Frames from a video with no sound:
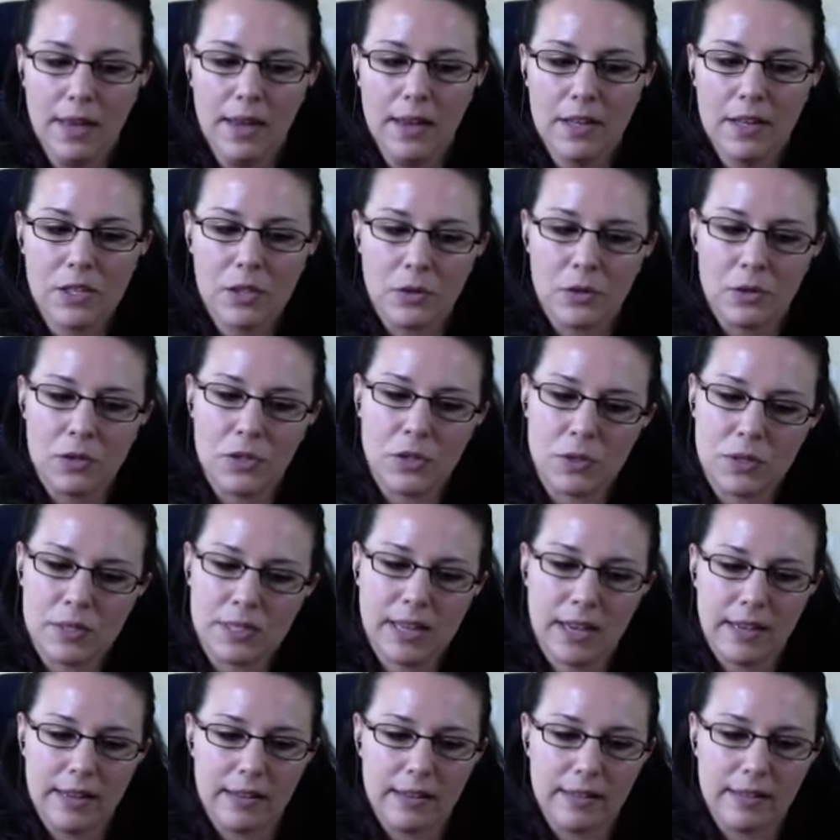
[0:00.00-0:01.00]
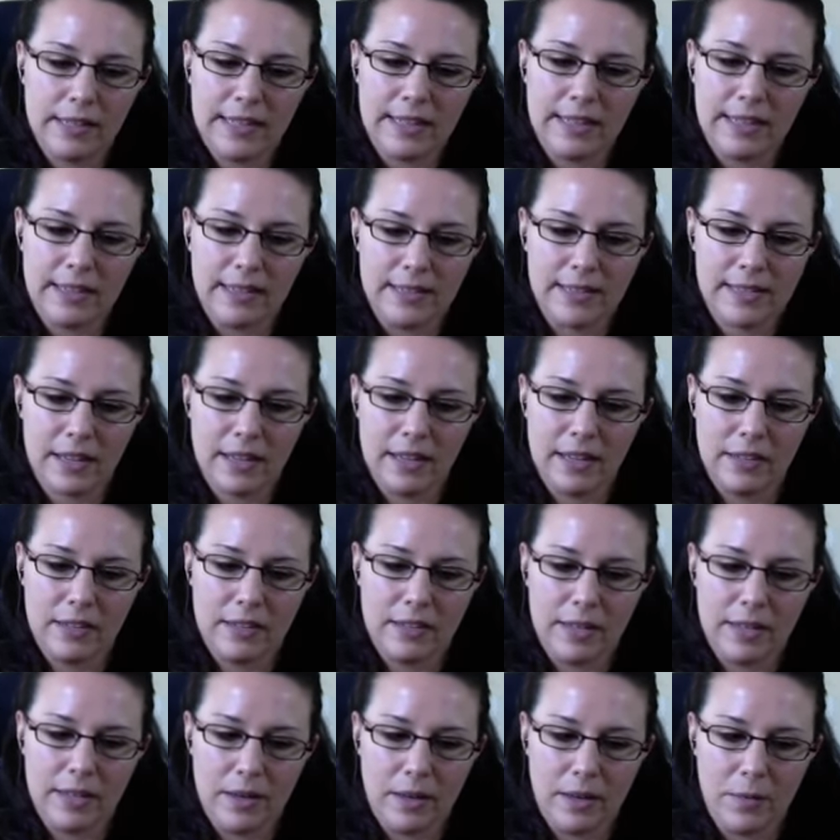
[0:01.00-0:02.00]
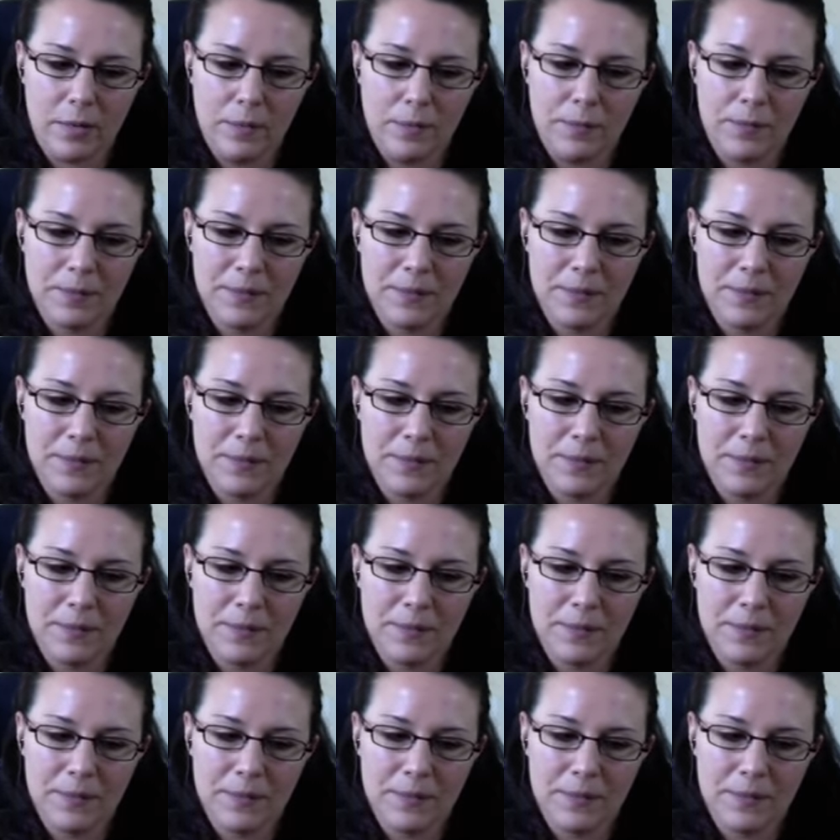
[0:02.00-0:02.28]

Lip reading: So it's kind of like a